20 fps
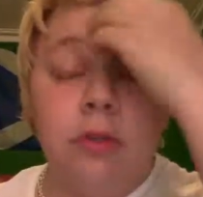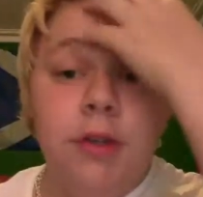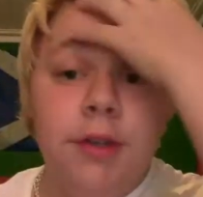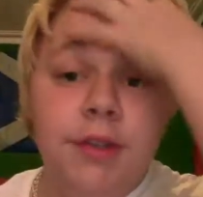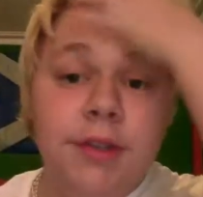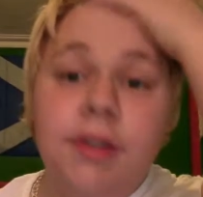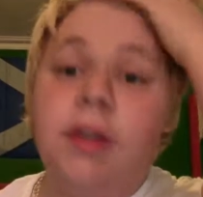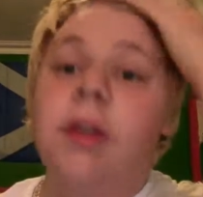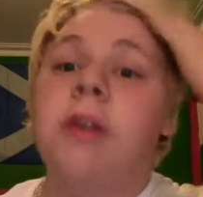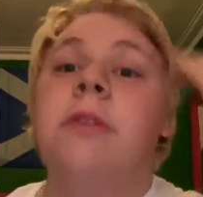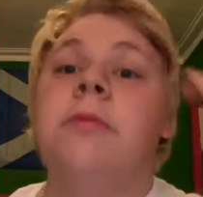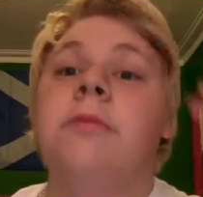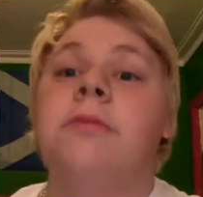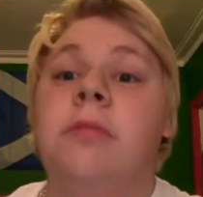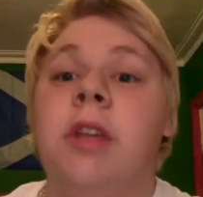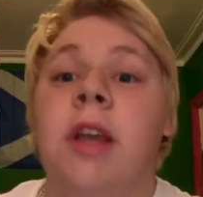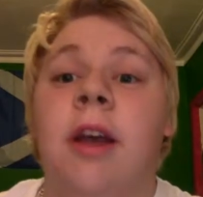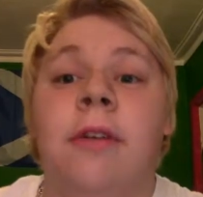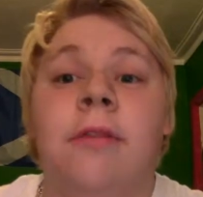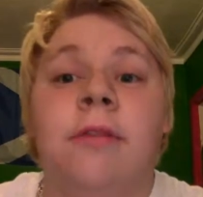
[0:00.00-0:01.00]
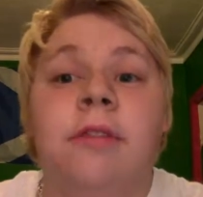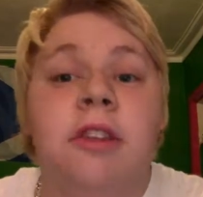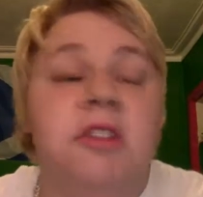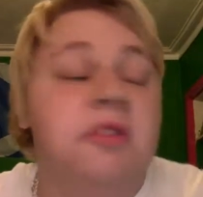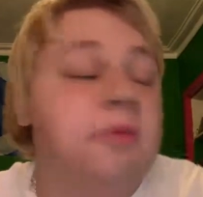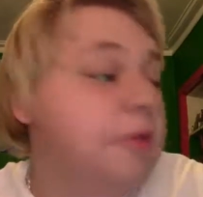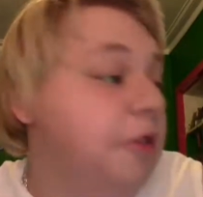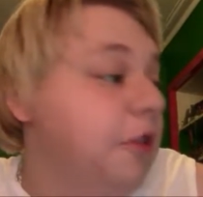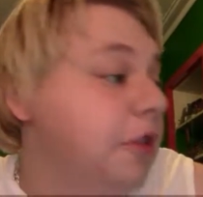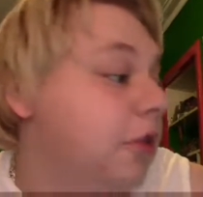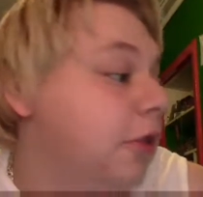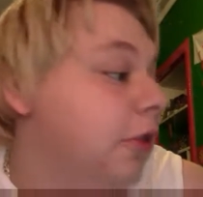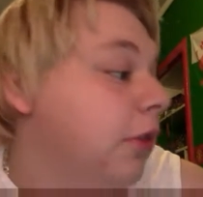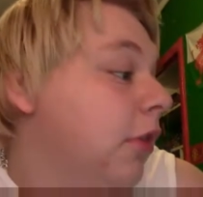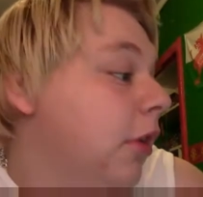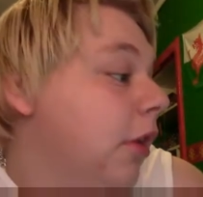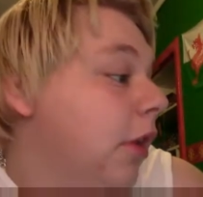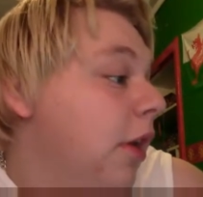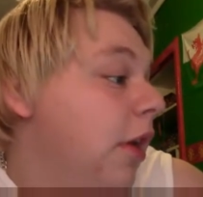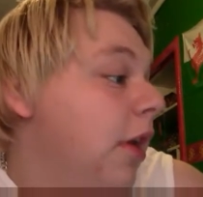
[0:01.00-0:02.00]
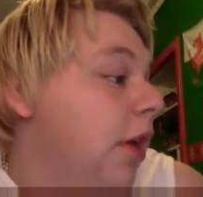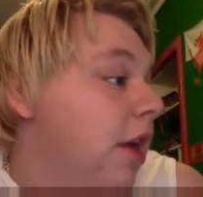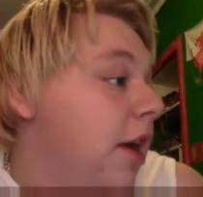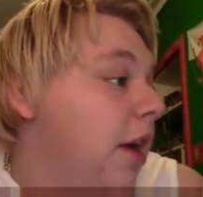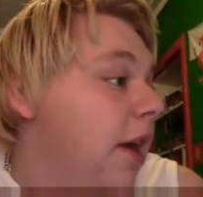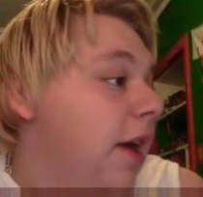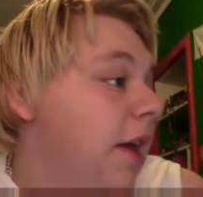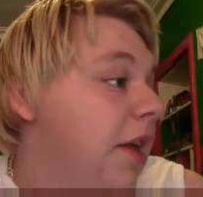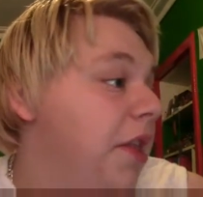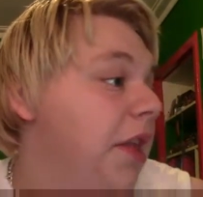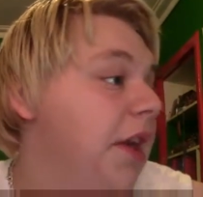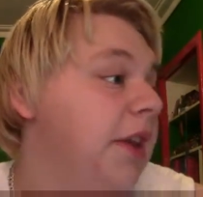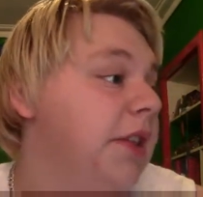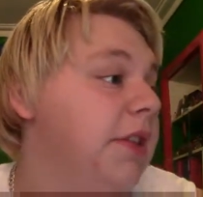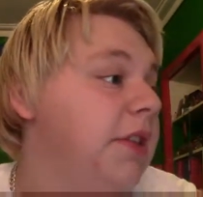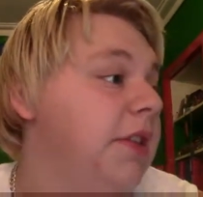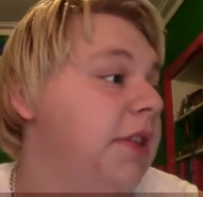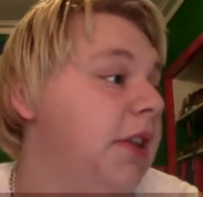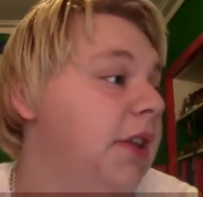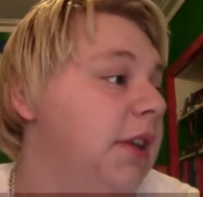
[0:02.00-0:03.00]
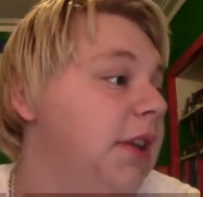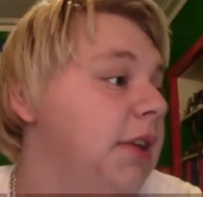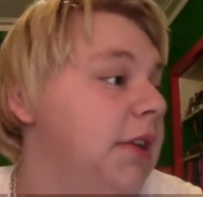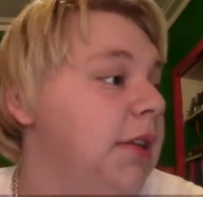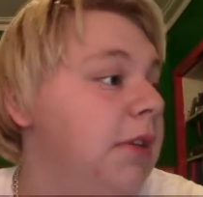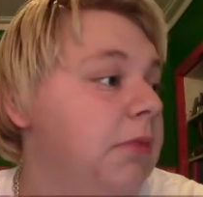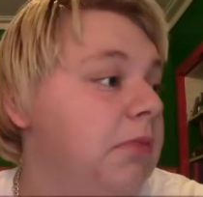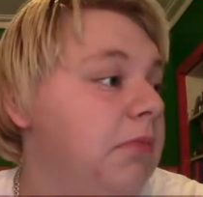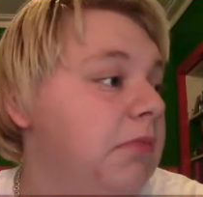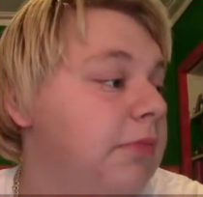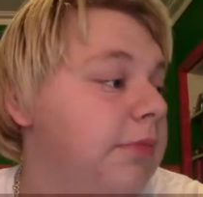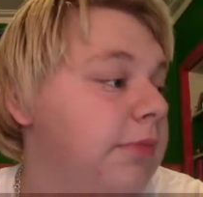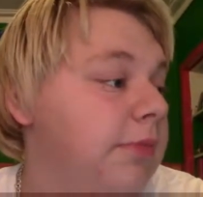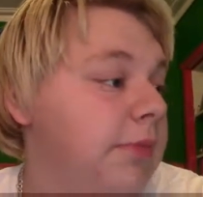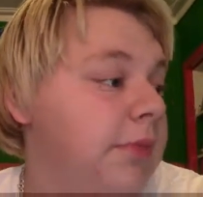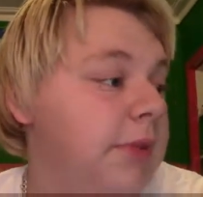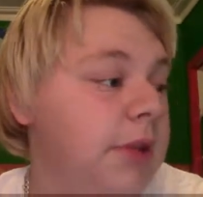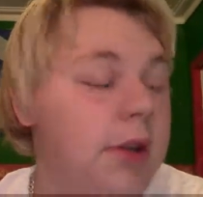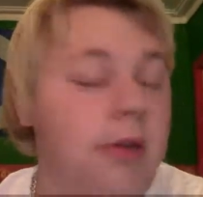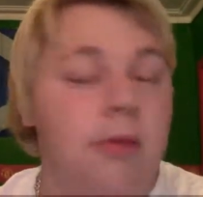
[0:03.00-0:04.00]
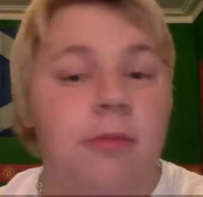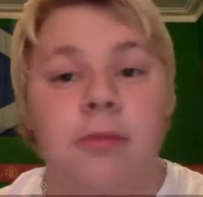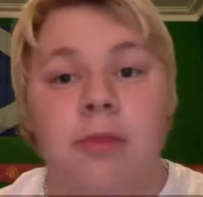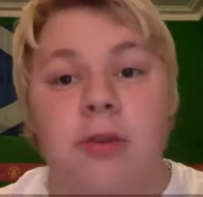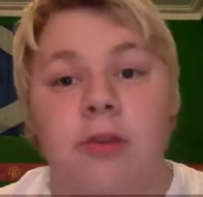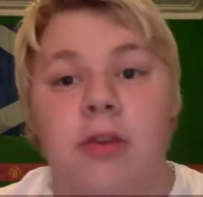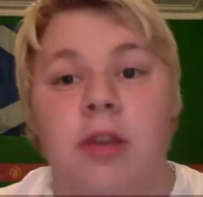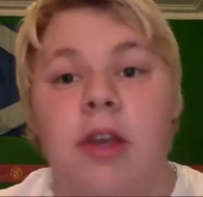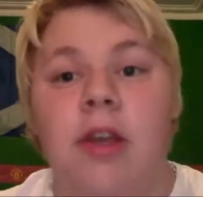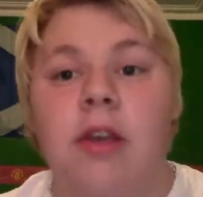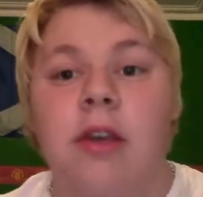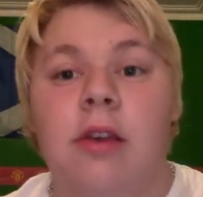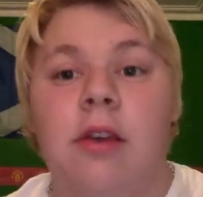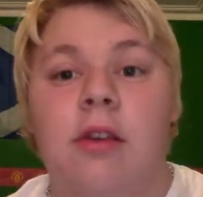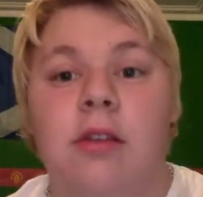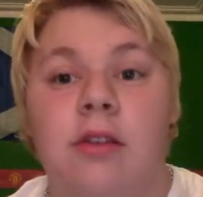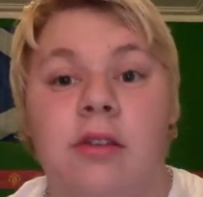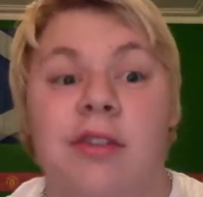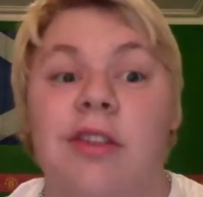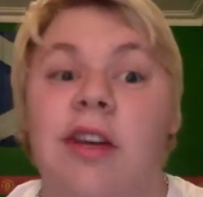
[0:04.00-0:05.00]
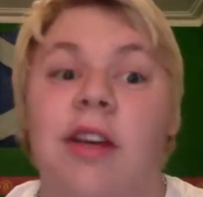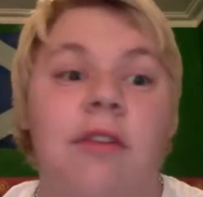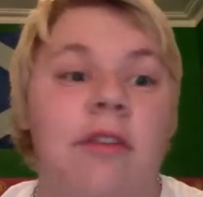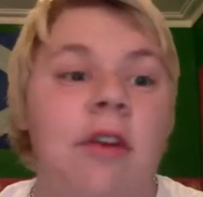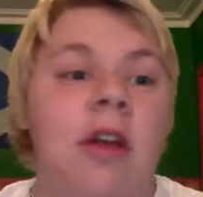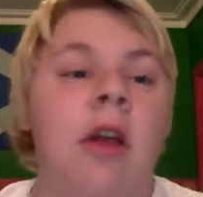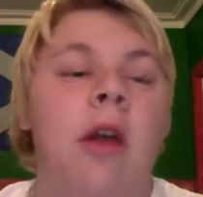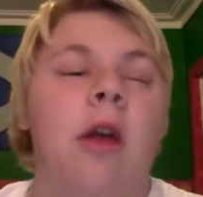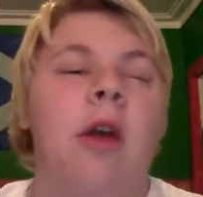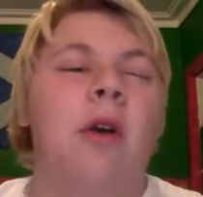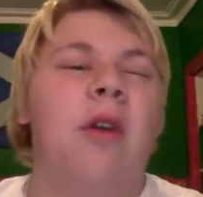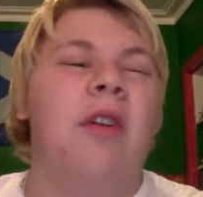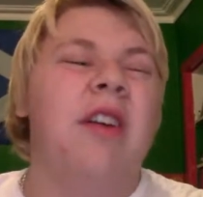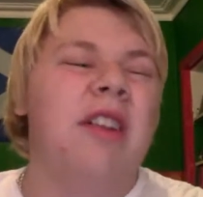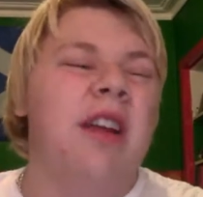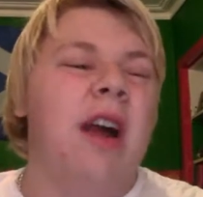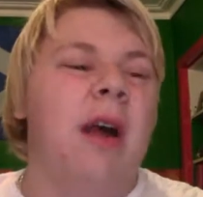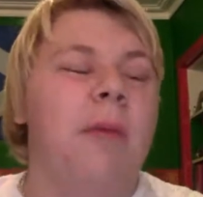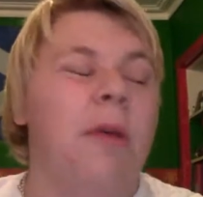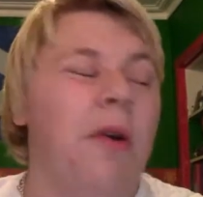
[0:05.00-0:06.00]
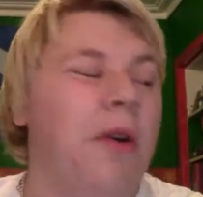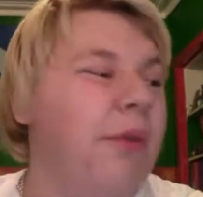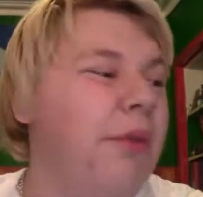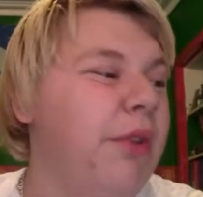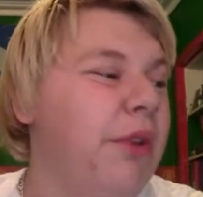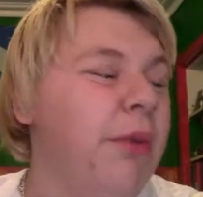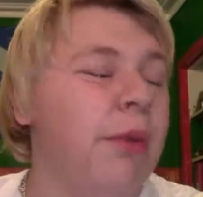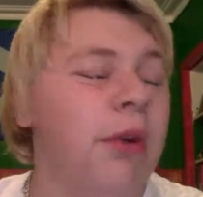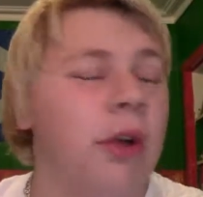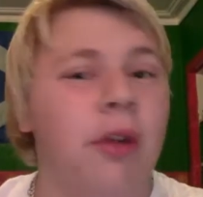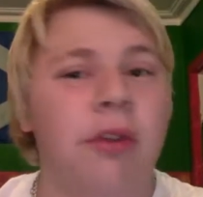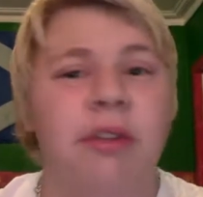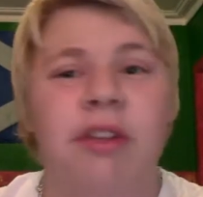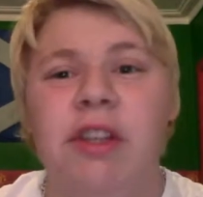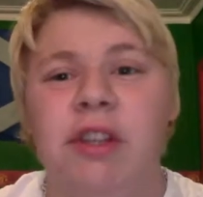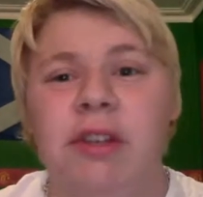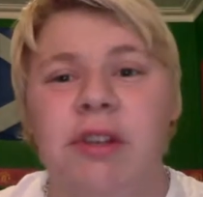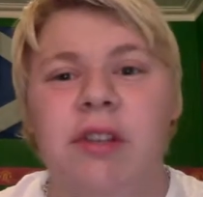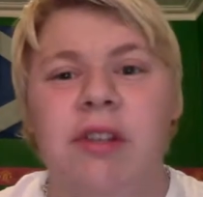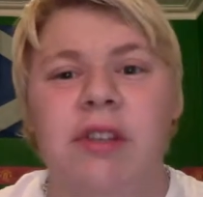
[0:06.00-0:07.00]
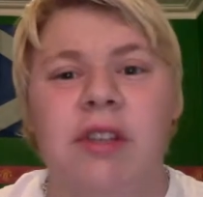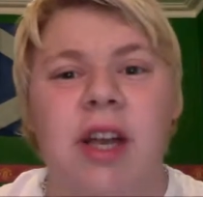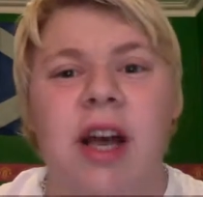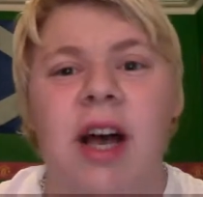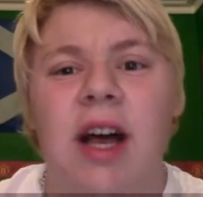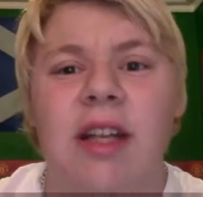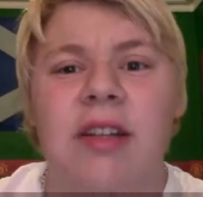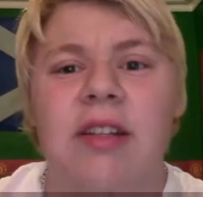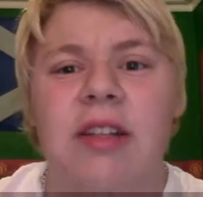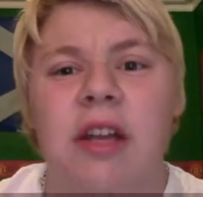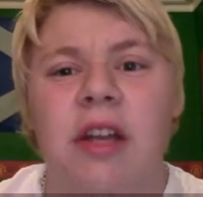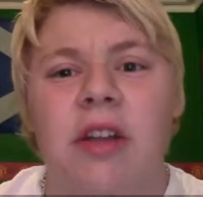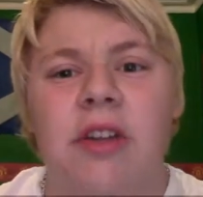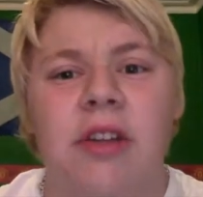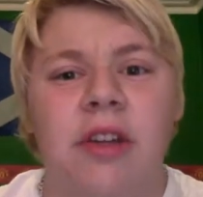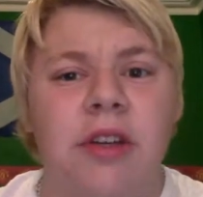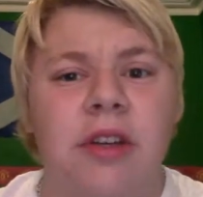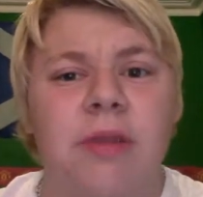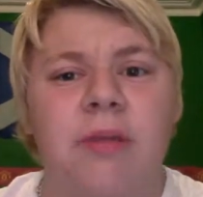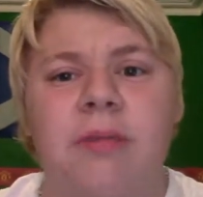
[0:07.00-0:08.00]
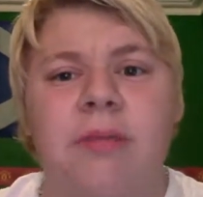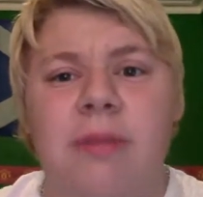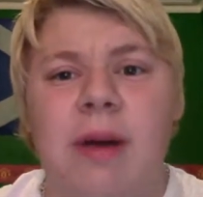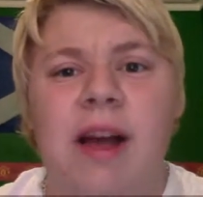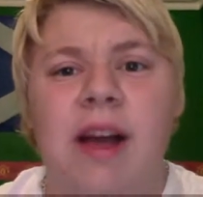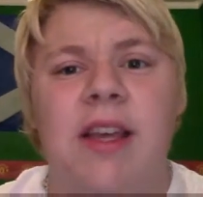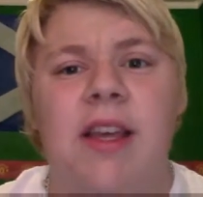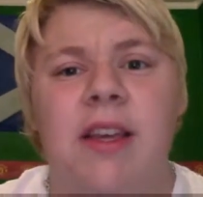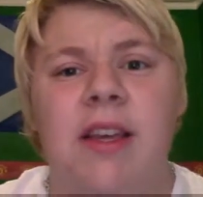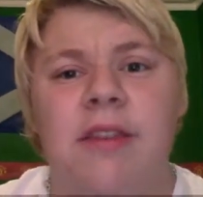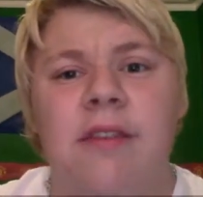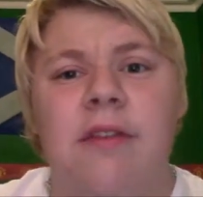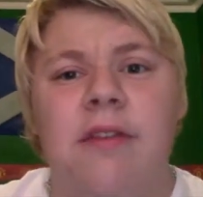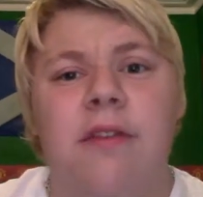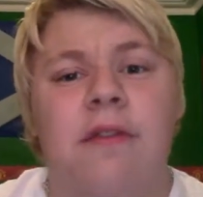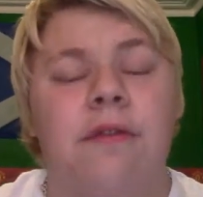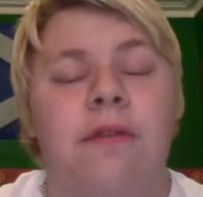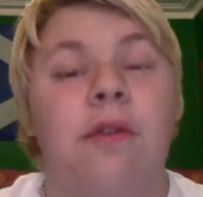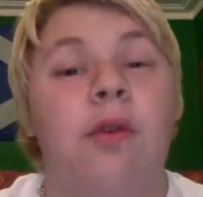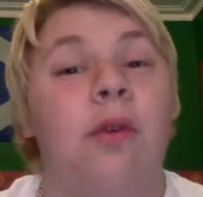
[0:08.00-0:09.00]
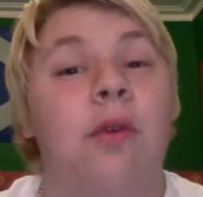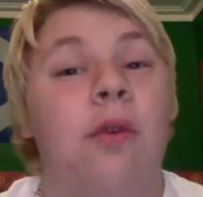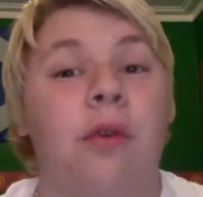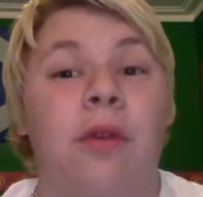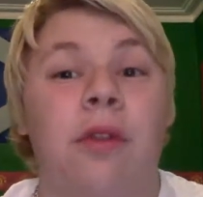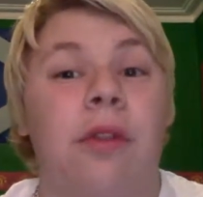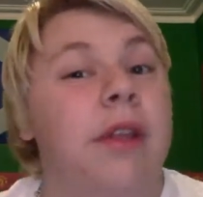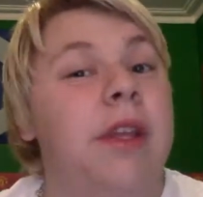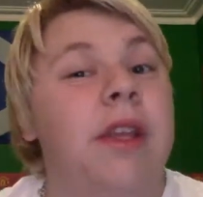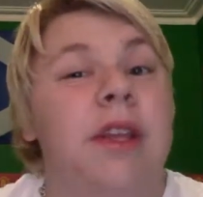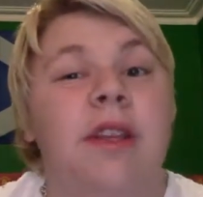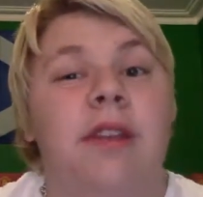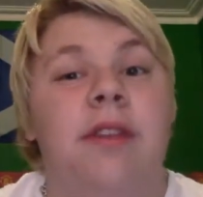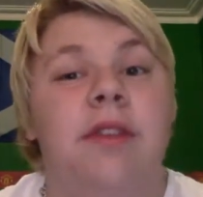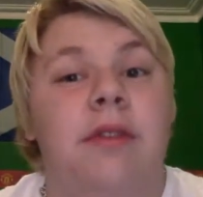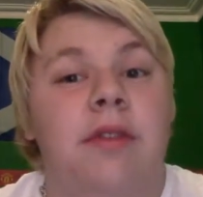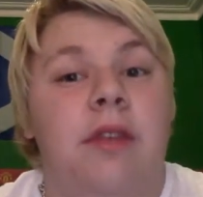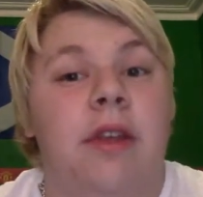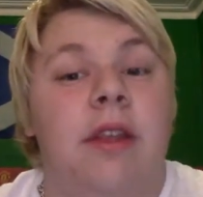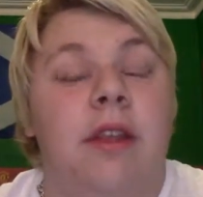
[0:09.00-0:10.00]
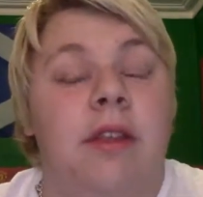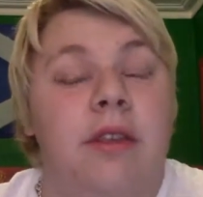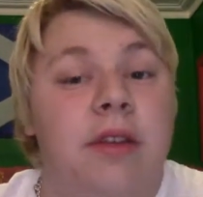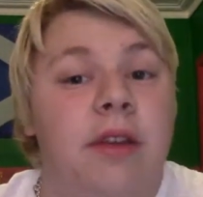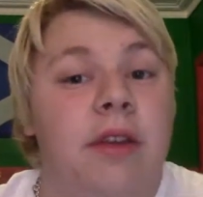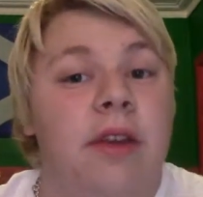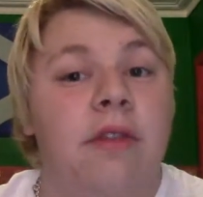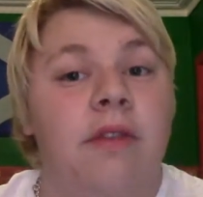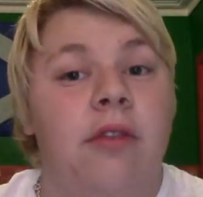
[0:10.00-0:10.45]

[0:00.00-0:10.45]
And so yeah, that's pretty cool. Uh, that's the you know, music side of it, which I probably will only use as under backing for these, like the Sunday